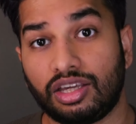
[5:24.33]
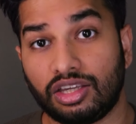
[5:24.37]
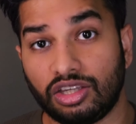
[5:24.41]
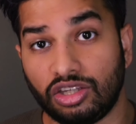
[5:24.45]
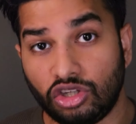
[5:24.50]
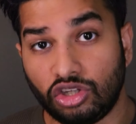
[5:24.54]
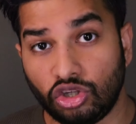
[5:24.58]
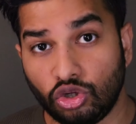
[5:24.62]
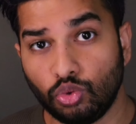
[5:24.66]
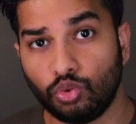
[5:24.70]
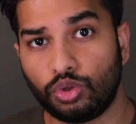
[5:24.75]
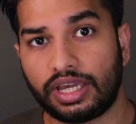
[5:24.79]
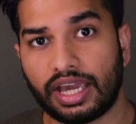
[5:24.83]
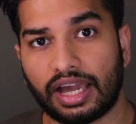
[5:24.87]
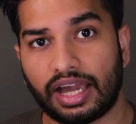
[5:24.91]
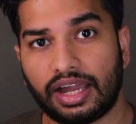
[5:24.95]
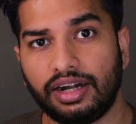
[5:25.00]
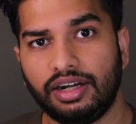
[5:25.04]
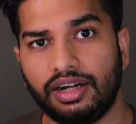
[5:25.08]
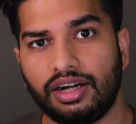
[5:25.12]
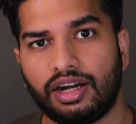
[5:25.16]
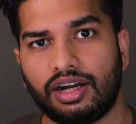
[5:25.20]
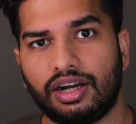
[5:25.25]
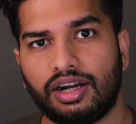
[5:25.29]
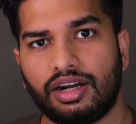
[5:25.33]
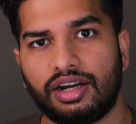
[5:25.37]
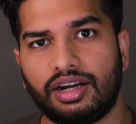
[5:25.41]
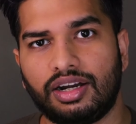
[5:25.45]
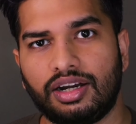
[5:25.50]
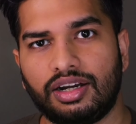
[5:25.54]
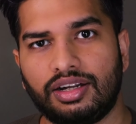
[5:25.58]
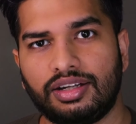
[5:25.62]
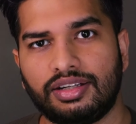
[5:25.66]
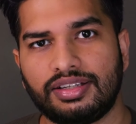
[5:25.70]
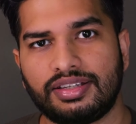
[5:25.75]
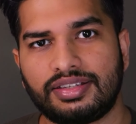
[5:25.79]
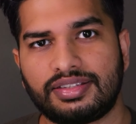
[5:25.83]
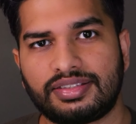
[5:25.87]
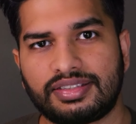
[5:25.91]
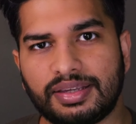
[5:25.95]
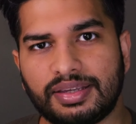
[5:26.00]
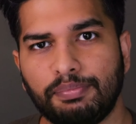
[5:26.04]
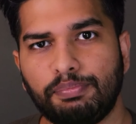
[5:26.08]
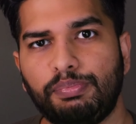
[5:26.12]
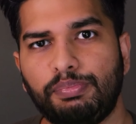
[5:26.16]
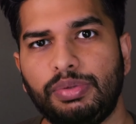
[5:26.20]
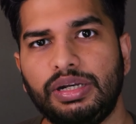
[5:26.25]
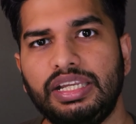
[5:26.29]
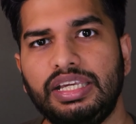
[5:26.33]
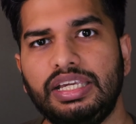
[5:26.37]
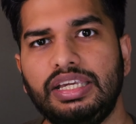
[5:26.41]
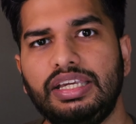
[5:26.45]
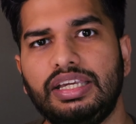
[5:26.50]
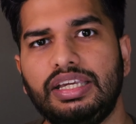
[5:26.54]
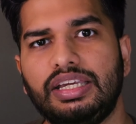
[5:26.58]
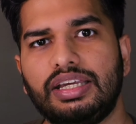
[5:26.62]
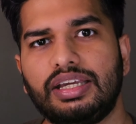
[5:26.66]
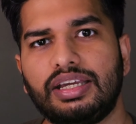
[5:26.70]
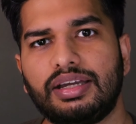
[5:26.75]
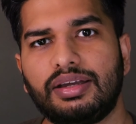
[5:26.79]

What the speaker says: you can simply